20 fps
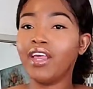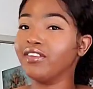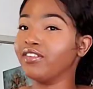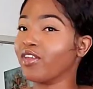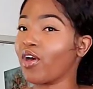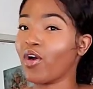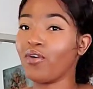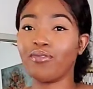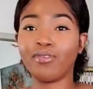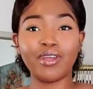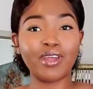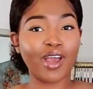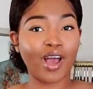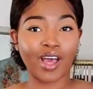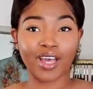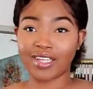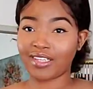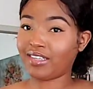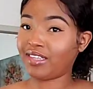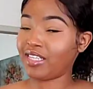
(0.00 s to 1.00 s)
So hopefully
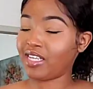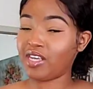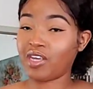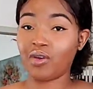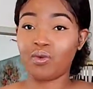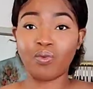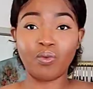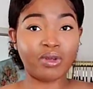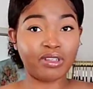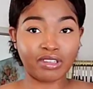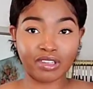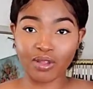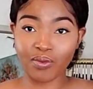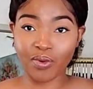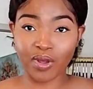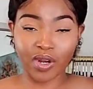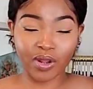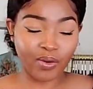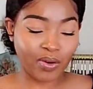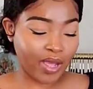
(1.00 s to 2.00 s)
y'all can see what's
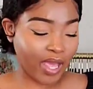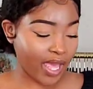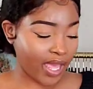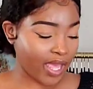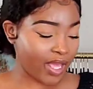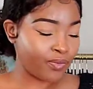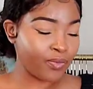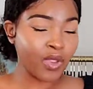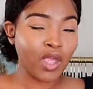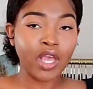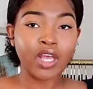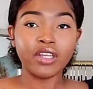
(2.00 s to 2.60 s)
going on, okay?